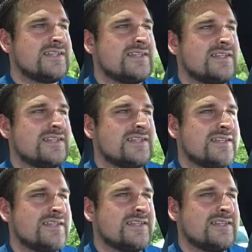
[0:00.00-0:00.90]

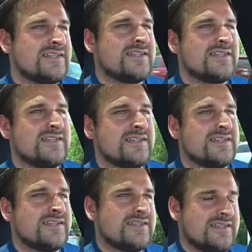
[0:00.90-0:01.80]

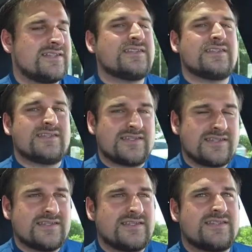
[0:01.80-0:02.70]

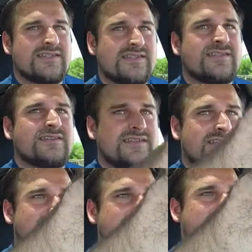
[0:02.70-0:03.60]

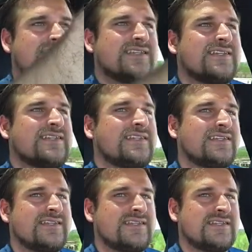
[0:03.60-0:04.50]

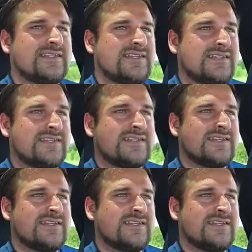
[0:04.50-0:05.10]
[no speech]